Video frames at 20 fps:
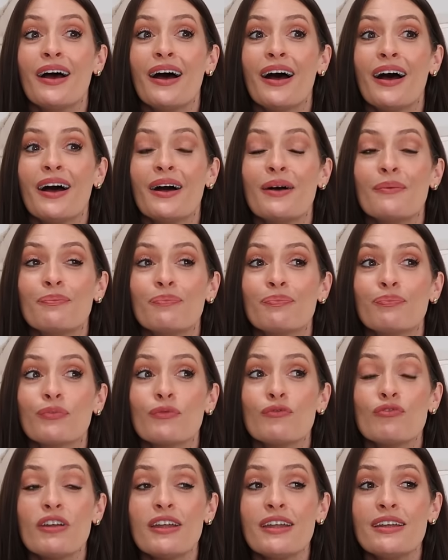
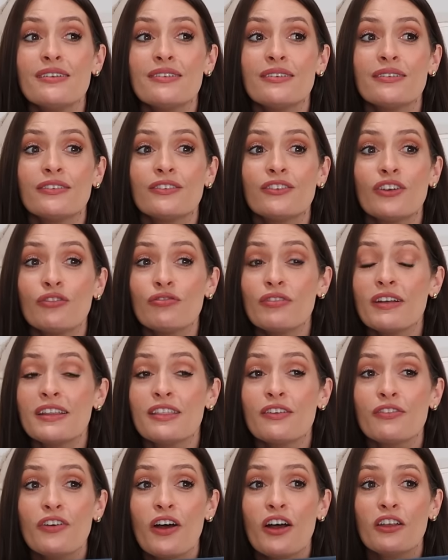read
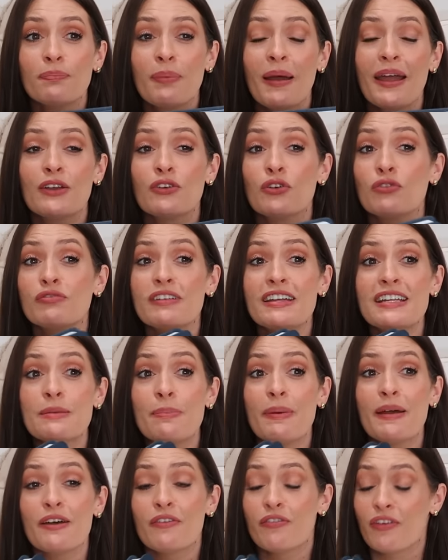the first page or read a
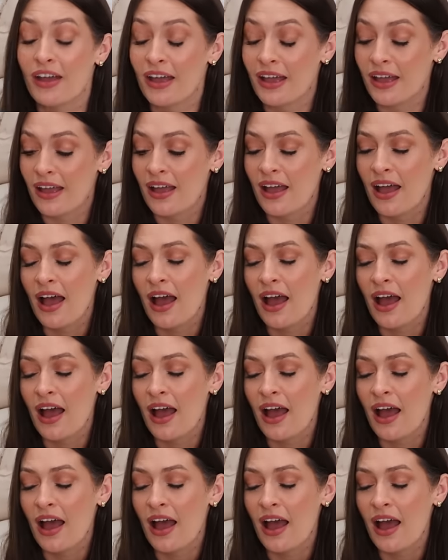bit of it.